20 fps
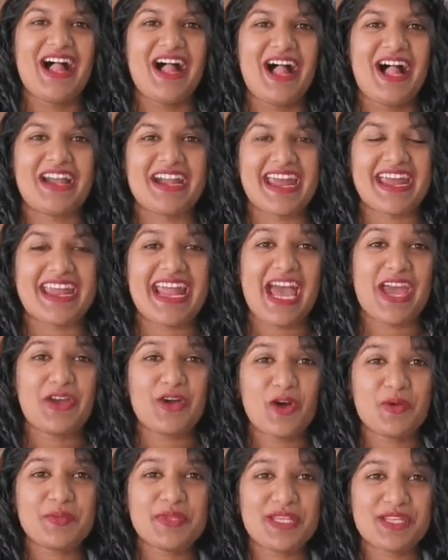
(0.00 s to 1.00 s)
Alright, I
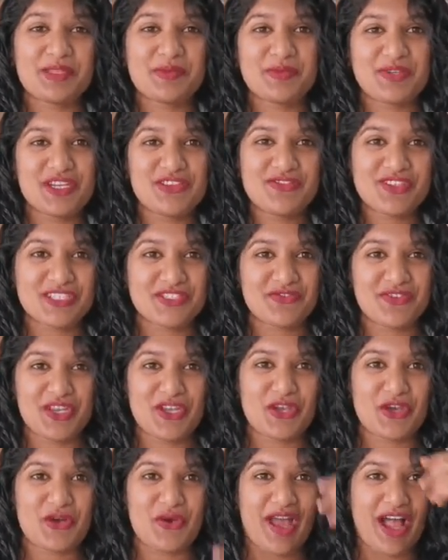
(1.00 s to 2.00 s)
hope that the previous
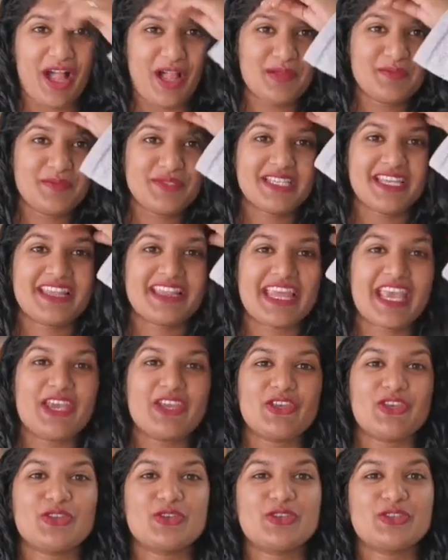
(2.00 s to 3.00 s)
video helped.
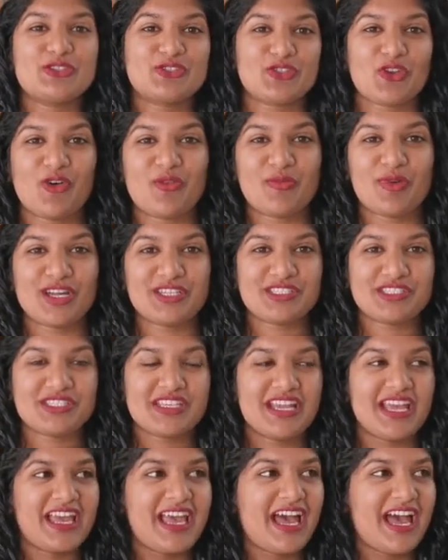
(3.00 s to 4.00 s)
Thank you so much.
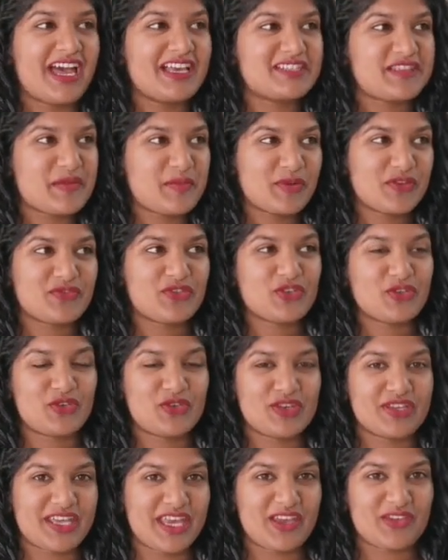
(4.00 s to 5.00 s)
Some of
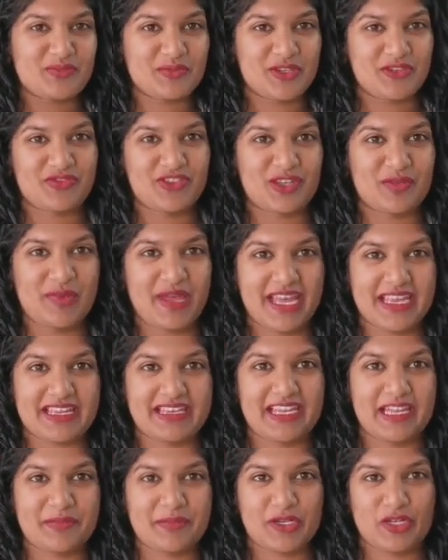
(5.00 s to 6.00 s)
you gave me feedback and
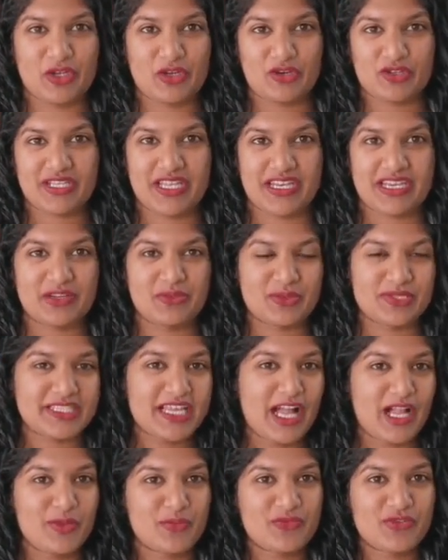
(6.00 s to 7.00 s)
let me know that it was
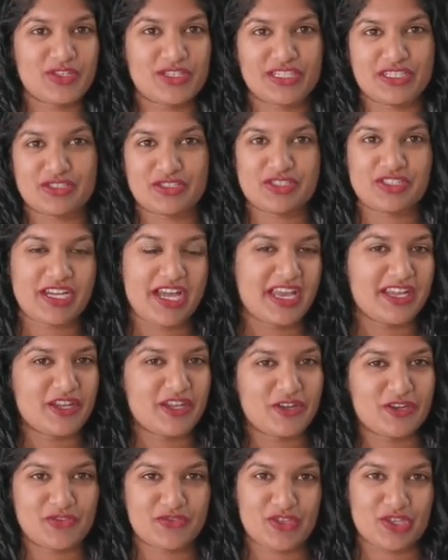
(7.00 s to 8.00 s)
helpful, that you tried
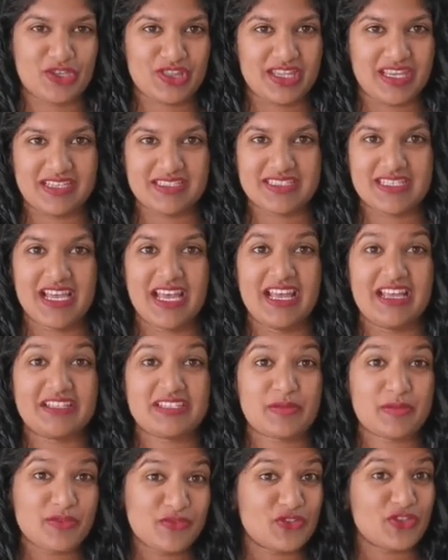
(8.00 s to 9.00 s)
out a few things.
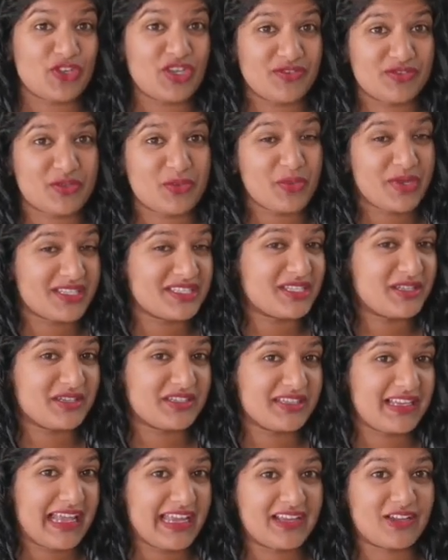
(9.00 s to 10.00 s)
Some of you even went and
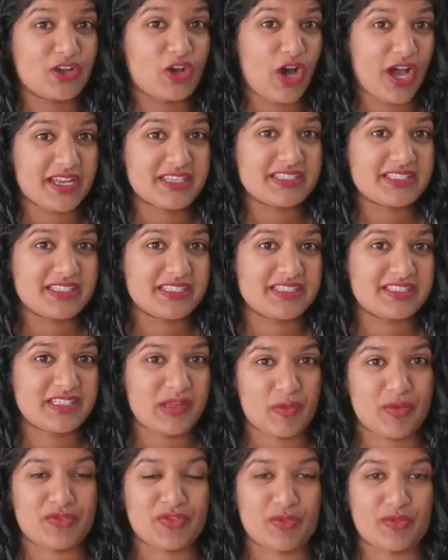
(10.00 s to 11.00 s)
got
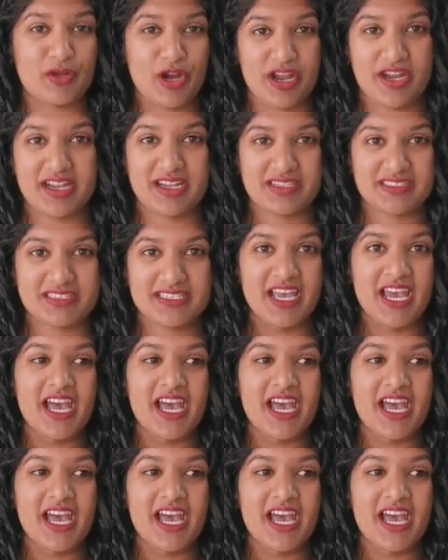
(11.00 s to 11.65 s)
some of the products.